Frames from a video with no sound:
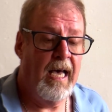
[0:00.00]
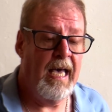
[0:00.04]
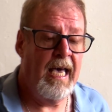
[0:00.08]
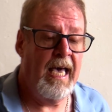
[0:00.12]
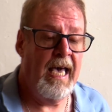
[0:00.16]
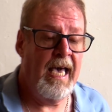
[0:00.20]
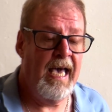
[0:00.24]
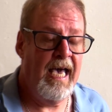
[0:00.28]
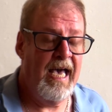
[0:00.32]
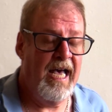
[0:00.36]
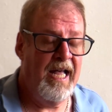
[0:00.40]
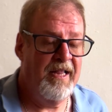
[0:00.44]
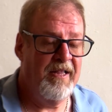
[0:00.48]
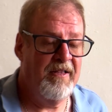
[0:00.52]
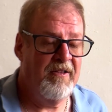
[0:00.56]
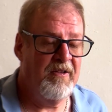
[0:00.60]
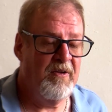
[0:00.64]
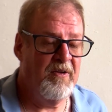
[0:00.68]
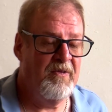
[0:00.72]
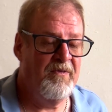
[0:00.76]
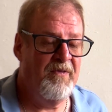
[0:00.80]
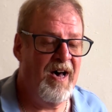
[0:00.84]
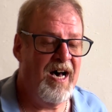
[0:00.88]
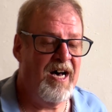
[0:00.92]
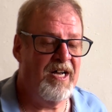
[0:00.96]
And
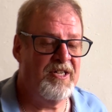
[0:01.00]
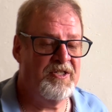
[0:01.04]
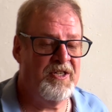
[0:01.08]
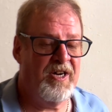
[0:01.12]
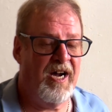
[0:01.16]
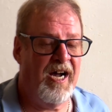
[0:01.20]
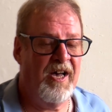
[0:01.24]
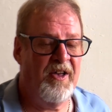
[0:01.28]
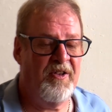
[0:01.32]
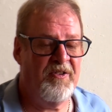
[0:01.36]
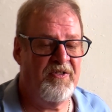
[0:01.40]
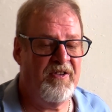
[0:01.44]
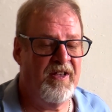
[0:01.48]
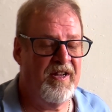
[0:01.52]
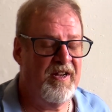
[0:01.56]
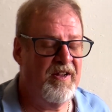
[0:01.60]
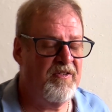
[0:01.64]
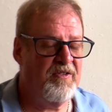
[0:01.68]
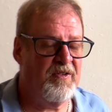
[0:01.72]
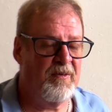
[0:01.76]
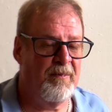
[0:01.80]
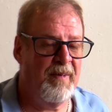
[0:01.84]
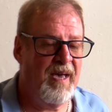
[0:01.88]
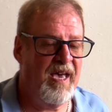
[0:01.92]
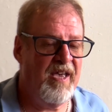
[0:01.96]
Val Giles said
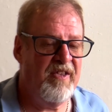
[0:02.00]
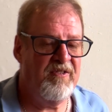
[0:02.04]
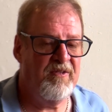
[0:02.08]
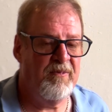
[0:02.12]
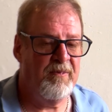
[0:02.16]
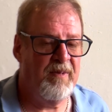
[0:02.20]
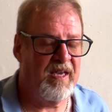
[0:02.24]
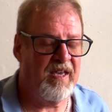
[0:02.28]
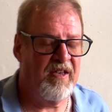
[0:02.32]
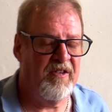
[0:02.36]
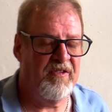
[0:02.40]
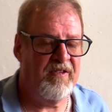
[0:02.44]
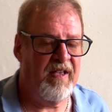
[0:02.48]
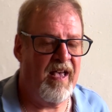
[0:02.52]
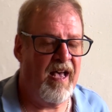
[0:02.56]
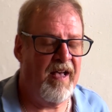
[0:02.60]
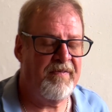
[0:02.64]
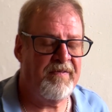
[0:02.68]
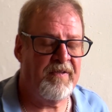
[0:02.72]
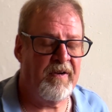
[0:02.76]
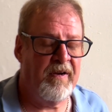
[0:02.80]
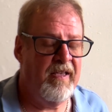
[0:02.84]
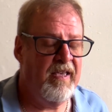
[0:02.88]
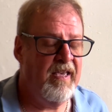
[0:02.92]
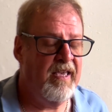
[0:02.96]
it's amazing because
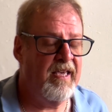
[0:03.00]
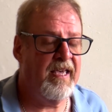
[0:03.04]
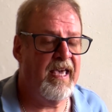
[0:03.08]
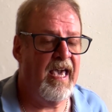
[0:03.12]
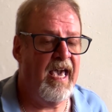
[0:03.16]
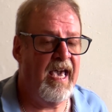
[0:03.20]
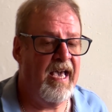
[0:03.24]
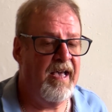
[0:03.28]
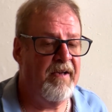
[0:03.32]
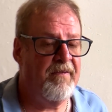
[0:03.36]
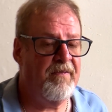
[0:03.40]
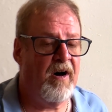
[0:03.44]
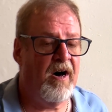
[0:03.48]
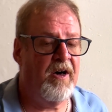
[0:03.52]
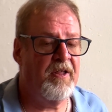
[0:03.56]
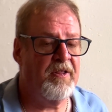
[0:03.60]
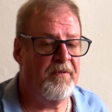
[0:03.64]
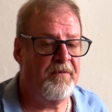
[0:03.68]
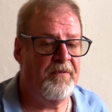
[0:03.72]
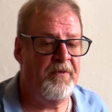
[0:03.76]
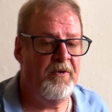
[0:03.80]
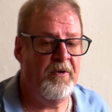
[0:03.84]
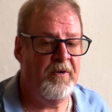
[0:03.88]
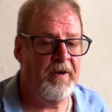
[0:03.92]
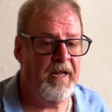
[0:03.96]
after he gave all the
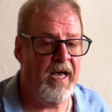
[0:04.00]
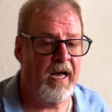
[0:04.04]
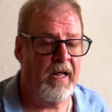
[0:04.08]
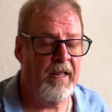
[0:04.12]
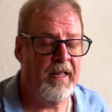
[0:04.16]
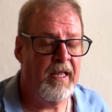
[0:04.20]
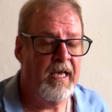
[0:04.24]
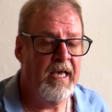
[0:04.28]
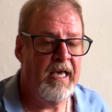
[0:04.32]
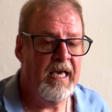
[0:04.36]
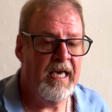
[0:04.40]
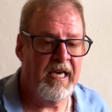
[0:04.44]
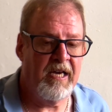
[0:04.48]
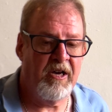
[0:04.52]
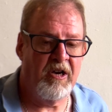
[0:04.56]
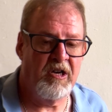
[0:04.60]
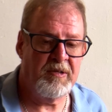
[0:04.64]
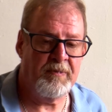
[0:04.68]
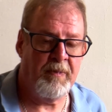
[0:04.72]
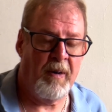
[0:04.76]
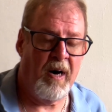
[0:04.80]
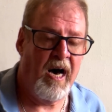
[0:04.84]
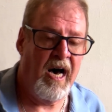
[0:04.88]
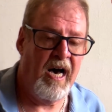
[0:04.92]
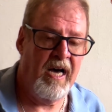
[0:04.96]
food out, he goes
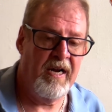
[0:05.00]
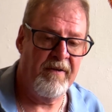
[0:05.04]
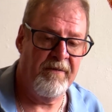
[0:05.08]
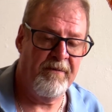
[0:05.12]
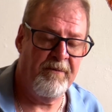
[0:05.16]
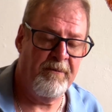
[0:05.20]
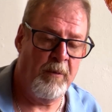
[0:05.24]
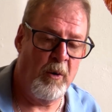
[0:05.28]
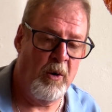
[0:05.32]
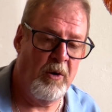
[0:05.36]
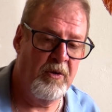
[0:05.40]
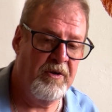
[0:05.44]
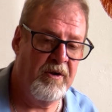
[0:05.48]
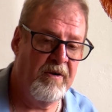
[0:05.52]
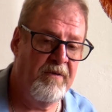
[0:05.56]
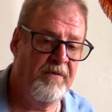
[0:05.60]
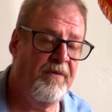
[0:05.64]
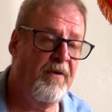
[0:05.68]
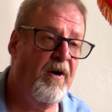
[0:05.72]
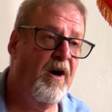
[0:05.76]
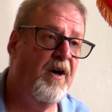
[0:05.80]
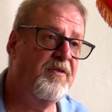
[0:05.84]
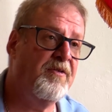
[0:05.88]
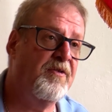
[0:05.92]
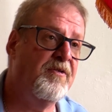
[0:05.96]
behind a boulder and
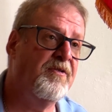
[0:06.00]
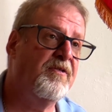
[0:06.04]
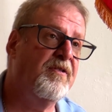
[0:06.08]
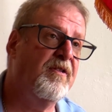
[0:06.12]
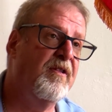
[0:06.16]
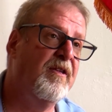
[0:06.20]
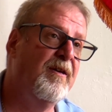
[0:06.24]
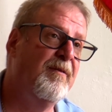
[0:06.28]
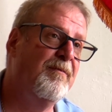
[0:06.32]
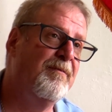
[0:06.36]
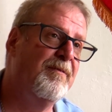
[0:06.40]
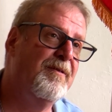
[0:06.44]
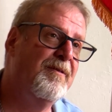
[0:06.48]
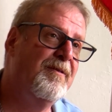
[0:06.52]
falls asleep,